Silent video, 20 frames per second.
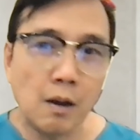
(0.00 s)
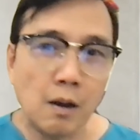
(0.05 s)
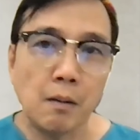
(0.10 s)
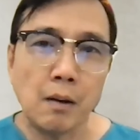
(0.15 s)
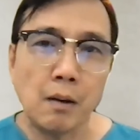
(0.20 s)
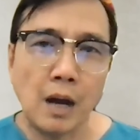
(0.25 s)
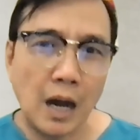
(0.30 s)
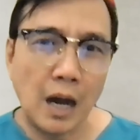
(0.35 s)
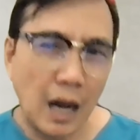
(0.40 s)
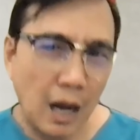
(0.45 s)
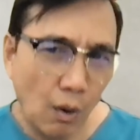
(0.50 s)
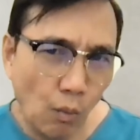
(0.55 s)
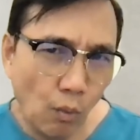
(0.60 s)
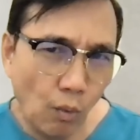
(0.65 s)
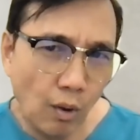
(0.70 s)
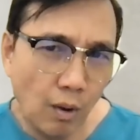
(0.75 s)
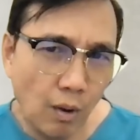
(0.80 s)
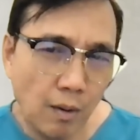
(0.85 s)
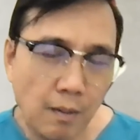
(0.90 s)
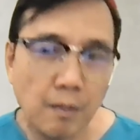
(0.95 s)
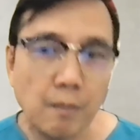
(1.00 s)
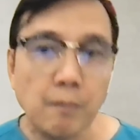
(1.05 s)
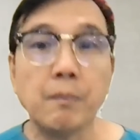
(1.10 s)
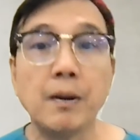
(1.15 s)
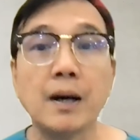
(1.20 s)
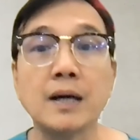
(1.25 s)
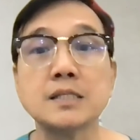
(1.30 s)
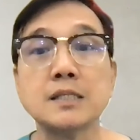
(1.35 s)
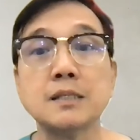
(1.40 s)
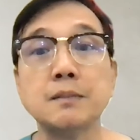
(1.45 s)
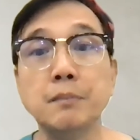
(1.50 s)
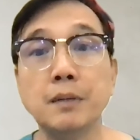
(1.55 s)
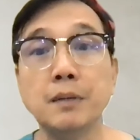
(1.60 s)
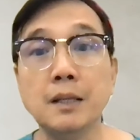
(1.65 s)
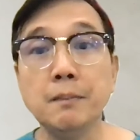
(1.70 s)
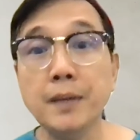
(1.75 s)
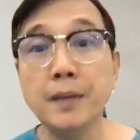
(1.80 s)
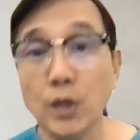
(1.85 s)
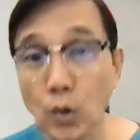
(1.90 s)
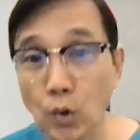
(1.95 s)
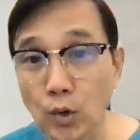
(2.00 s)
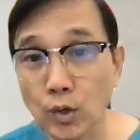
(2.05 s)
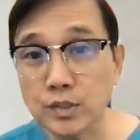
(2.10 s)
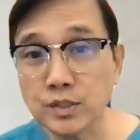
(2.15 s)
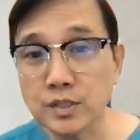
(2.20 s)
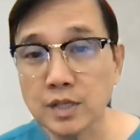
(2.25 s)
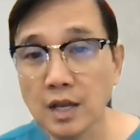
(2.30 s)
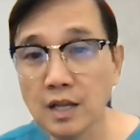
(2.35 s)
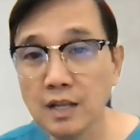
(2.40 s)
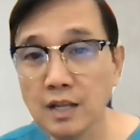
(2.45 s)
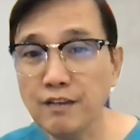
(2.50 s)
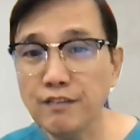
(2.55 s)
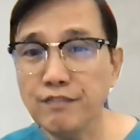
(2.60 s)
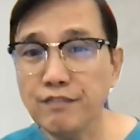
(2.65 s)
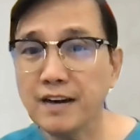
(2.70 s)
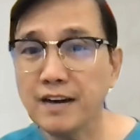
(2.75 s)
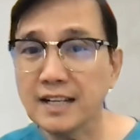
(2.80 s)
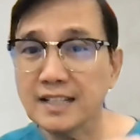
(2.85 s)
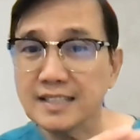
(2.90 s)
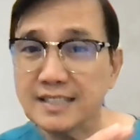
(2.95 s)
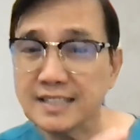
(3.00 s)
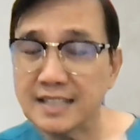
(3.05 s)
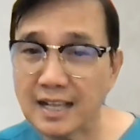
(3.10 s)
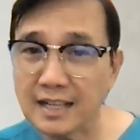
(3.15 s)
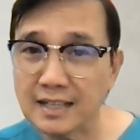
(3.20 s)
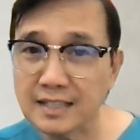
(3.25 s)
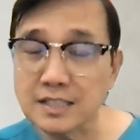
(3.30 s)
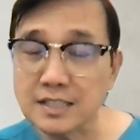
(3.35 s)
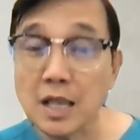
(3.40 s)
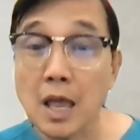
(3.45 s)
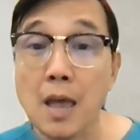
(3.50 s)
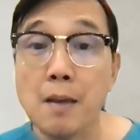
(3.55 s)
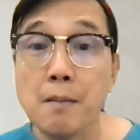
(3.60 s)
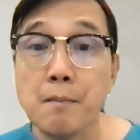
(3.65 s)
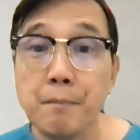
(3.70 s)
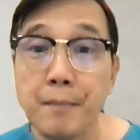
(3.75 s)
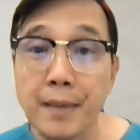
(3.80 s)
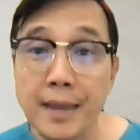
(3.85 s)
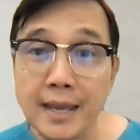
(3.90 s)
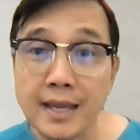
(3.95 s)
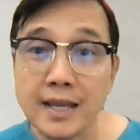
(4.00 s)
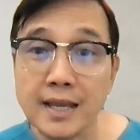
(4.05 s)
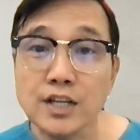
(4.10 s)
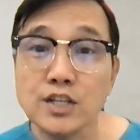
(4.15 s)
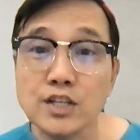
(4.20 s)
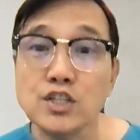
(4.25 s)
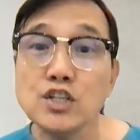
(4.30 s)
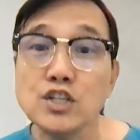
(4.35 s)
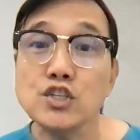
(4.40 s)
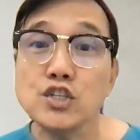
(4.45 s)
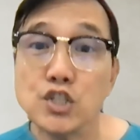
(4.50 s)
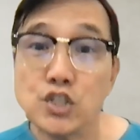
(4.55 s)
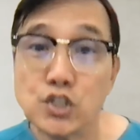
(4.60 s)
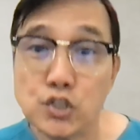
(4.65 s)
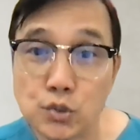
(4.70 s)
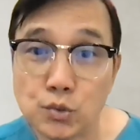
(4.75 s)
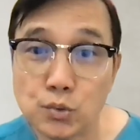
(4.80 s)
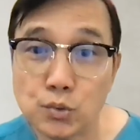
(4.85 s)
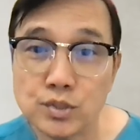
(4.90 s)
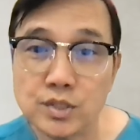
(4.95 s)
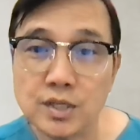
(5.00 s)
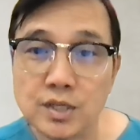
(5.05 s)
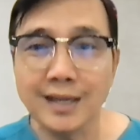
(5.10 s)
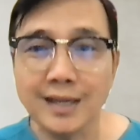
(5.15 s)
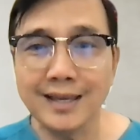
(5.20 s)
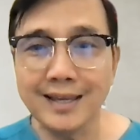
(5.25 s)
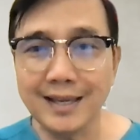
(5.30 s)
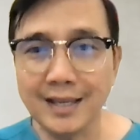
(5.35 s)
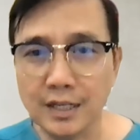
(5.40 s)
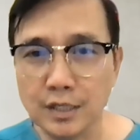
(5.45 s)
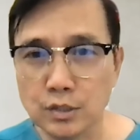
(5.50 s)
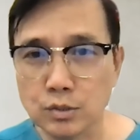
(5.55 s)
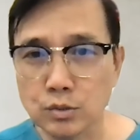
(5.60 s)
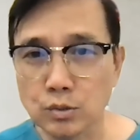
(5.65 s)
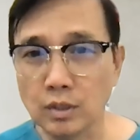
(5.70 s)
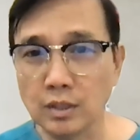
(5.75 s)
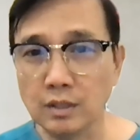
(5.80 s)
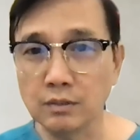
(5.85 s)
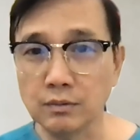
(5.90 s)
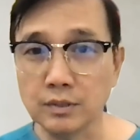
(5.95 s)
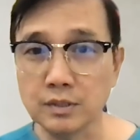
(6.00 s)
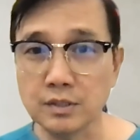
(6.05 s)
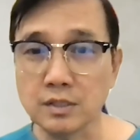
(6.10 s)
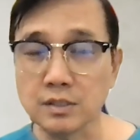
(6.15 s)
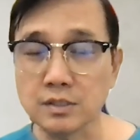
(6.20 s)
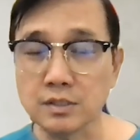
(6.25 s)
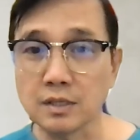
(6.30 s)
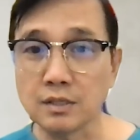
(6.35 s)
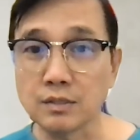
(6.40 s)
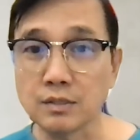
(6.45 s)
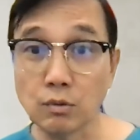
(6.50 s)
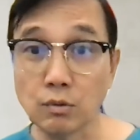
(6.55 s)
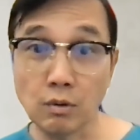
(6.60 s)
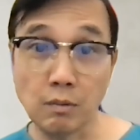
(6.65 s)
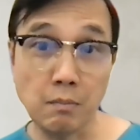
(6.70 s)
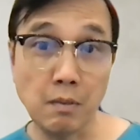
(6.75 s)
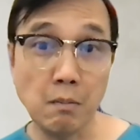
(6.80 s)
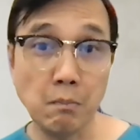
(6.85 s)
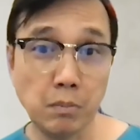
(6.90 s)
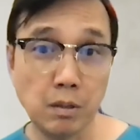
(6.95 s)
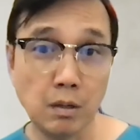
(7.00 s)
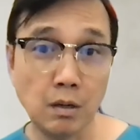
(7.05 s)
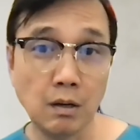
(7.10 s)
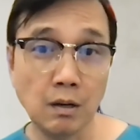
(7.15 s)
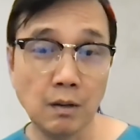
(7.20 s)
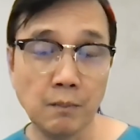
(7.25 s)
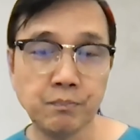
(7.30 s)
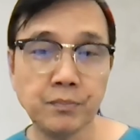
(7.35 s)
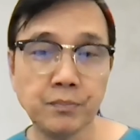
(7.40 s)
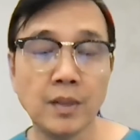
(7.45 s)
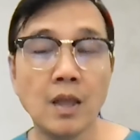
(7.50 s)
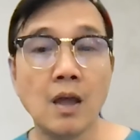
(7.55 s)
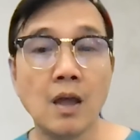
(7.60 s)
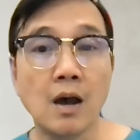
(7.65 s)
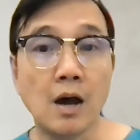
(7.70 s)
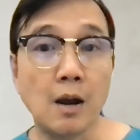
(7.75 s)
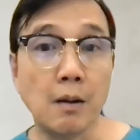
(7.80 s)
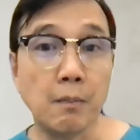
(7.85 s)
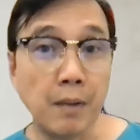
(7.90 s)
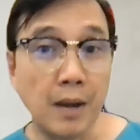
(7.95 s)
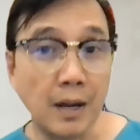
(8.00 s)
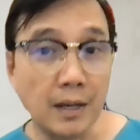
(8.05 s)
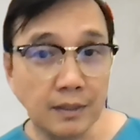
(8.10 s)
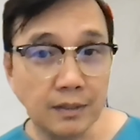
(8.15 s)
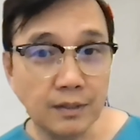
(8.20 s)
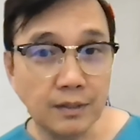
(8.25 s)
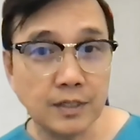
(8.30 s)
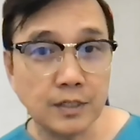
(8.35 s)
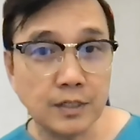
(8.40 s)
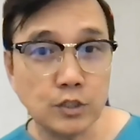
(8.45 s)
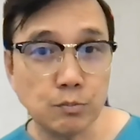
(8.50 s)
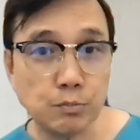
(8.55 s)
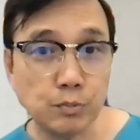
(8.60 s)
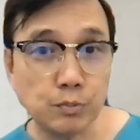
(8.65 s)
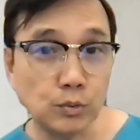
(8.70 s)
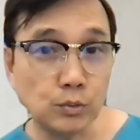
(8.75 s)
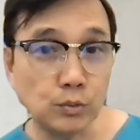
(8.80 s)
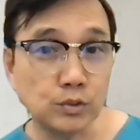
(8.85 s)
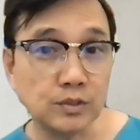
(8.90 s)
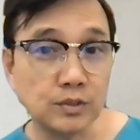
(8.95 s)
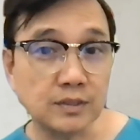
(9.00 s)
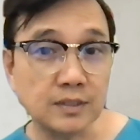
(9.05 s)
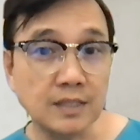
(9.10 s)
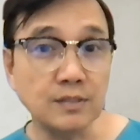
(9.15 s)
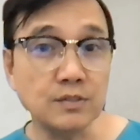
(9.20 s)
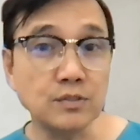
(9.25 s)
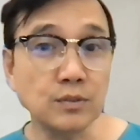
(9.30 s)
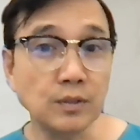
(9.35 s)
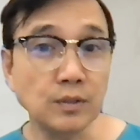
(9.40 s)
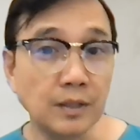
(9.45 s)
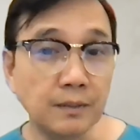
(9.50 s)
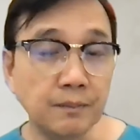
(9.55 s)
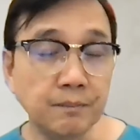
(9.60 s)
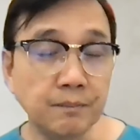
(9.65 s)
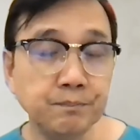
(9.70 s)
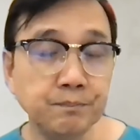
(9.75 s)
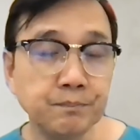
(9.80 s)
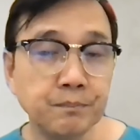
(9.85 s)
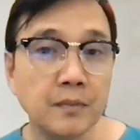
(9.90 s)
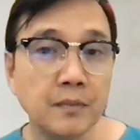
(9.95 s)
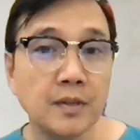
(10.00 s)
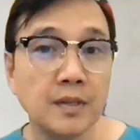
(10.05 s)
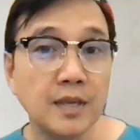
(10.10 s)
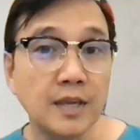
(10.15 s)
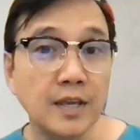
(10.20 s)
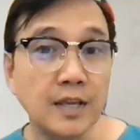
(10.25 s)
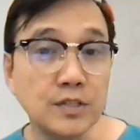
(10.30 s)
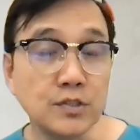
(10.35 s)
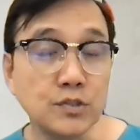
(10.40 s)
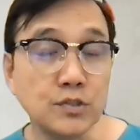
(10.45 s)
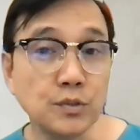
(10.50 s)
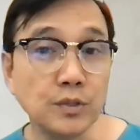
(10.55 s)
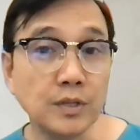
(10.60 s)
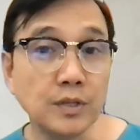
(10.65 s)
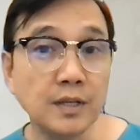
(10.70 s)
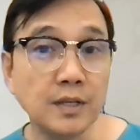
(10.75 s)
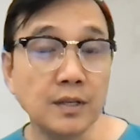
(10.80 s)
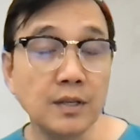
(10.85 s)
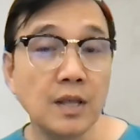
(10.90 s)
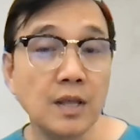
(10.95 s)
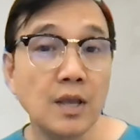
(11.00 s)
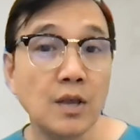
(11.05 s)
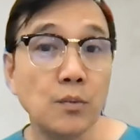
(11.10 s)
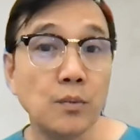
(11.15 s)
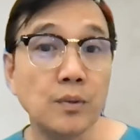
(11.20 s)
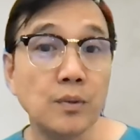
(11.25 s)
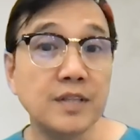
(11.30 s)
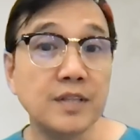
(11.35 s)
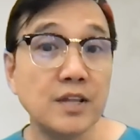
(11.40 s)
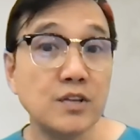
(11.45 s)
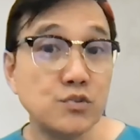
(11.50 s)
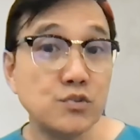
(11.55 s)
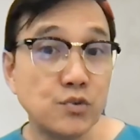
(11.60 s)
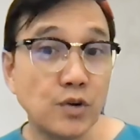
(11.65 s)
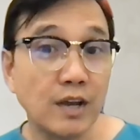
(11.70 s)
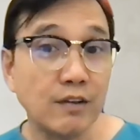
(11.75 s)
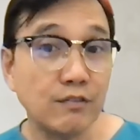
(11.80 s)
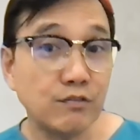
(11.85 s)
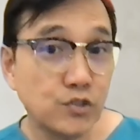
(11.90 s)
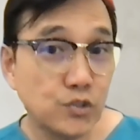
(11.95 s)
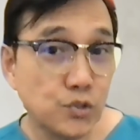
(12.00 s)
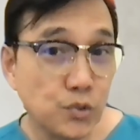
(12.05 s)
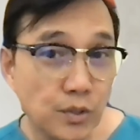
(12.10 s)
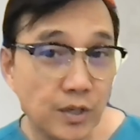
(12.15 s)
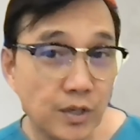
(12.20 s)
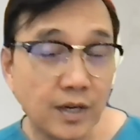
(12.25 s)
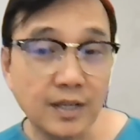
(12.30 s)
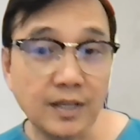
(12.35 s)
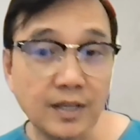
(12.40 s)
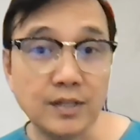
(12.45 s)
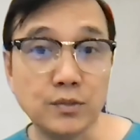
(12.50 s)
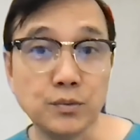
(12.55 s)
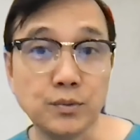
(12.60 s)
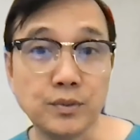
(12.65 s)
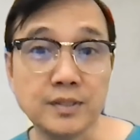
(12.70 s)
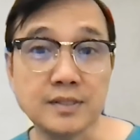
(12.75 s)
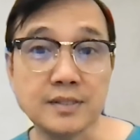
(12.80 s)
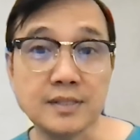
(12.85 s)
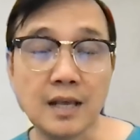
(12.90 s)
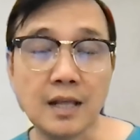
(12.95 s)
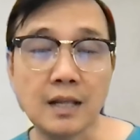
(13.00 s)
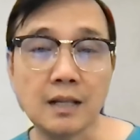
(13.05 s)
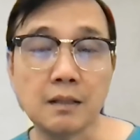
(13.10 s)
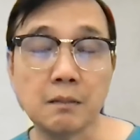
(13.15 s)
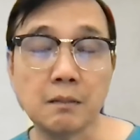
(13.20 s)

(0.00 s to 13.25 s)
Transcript: How? Possibly because the fat cells make the tissues insulin resistant. Remember, our pancreas produces insulin. Insulin will then drive sugar into the cell.